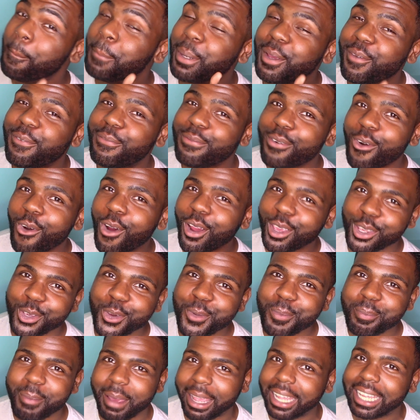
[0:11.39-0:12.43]
before
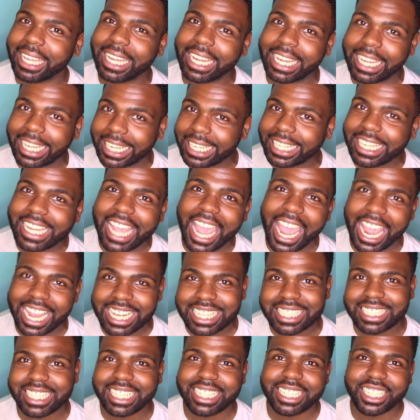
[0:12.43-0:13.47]
you make any
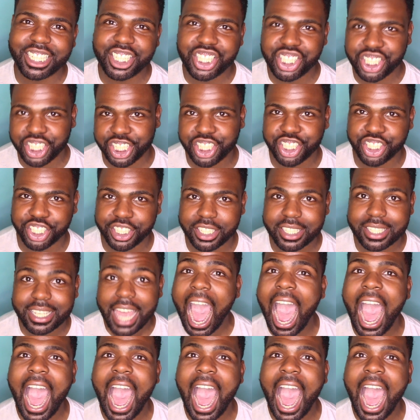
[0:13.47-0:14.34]
hasty decisions,